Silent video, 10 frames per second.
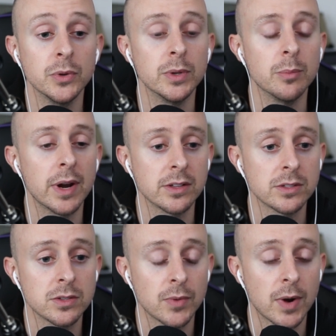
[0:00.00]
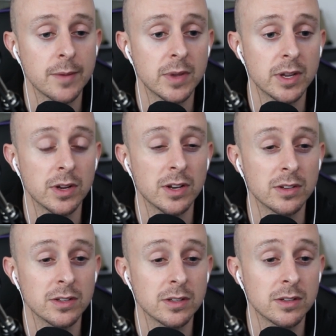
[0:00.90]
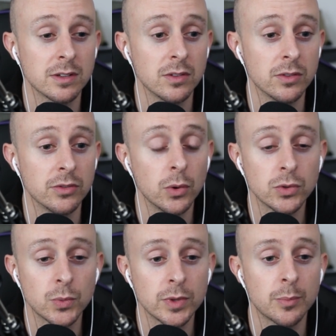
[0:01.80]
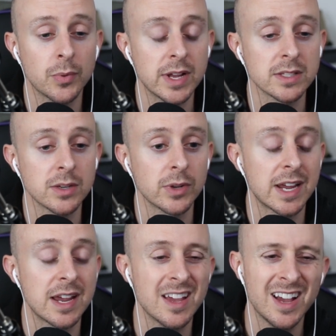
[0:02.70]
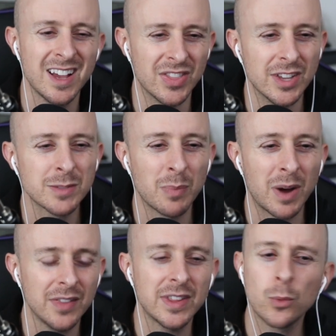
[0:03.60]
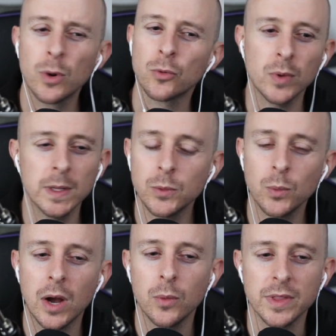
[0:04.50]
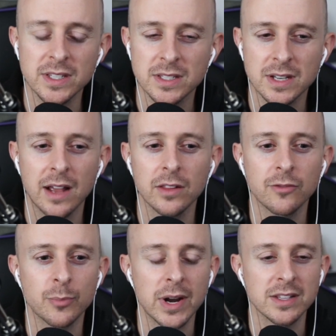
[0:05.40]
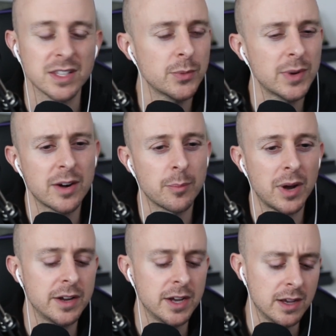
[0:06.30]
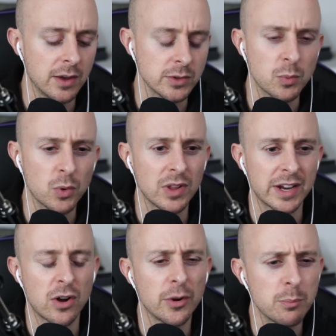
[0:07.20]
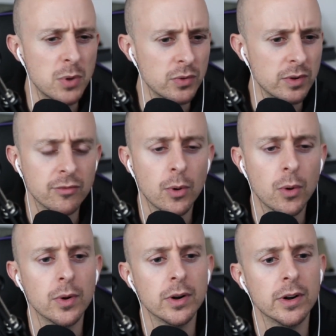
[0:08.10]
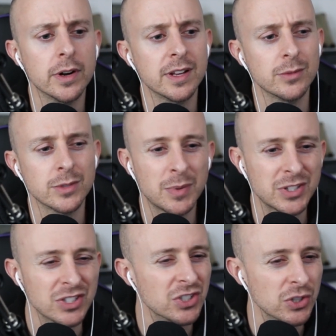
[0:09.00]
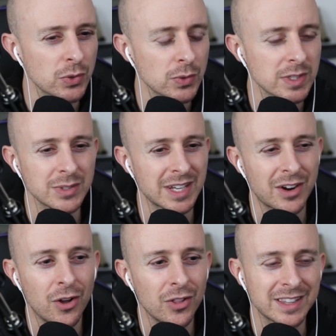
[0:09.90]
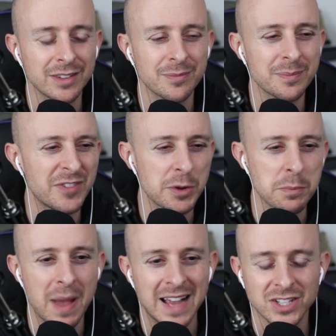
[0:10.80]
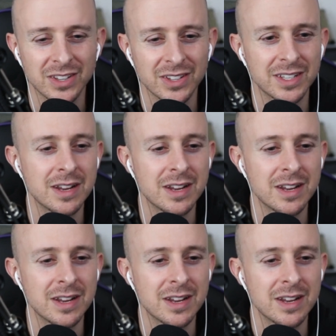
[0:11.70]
brands, right? And those were the brands that were like, hey, this pod, they work really well with these style of brands. And then we had a pod that was more like automotive forward, and it was a bunch of dudes, and it was like all like the very masculine